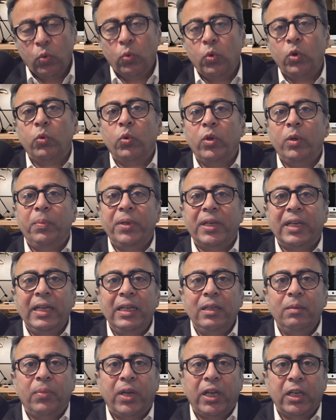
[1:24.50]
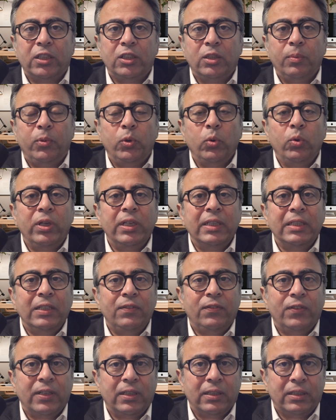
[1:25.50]
We will begin by exploring
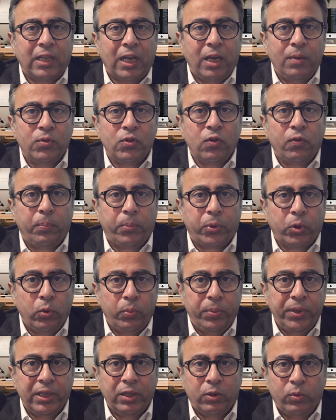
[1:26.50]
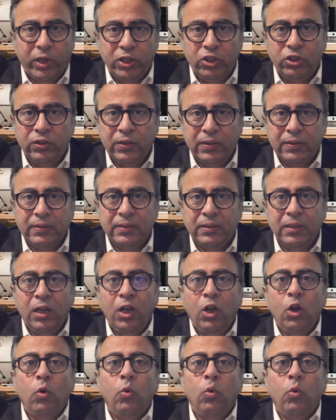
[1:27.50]
different types of probing questions,